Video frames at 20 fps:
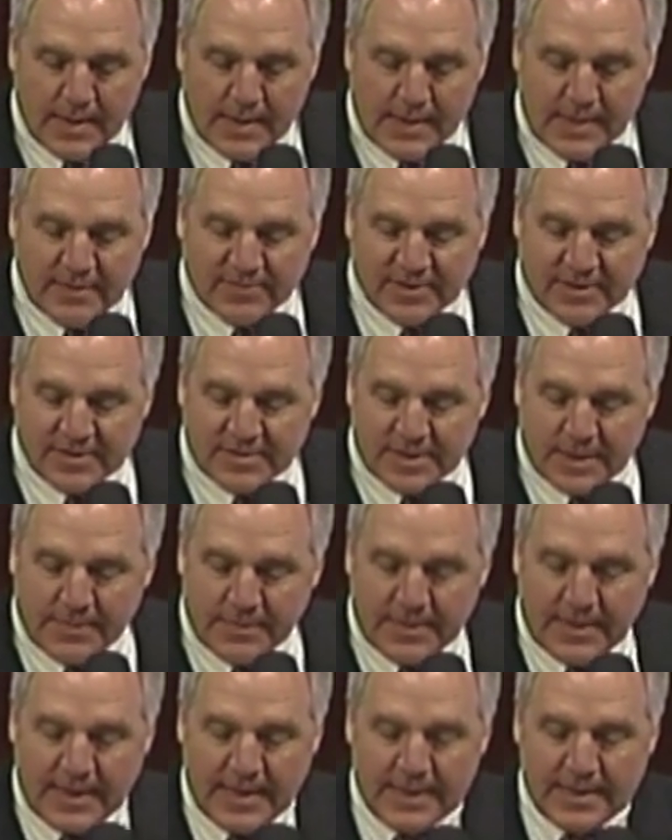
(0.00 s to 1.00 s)
He's
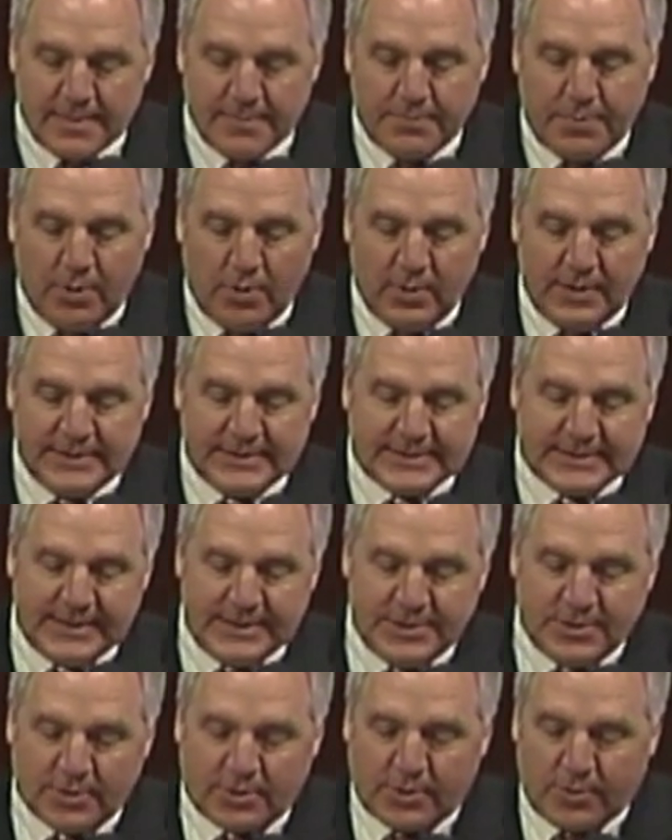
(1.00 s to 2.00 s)
intimidated and bullied
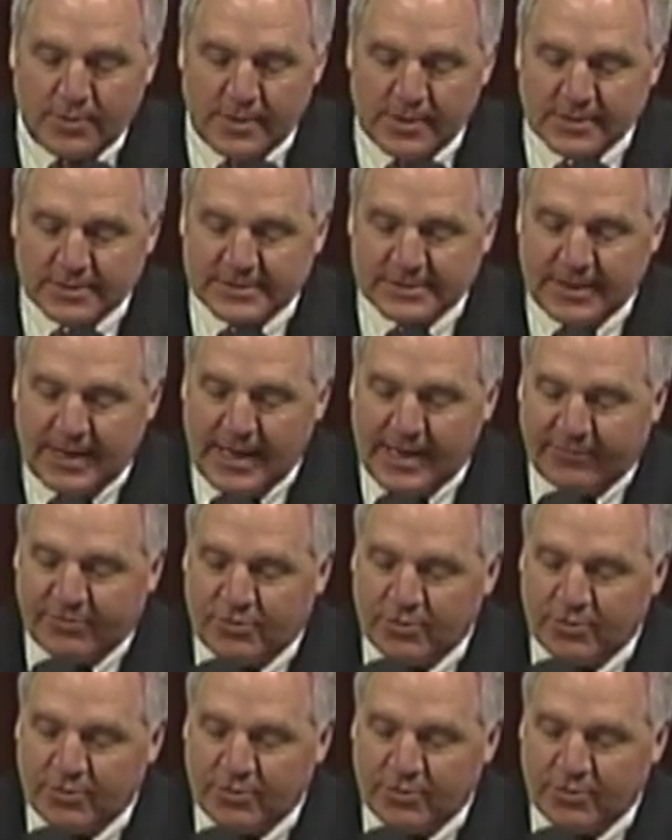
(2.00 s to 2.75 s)
senior career staff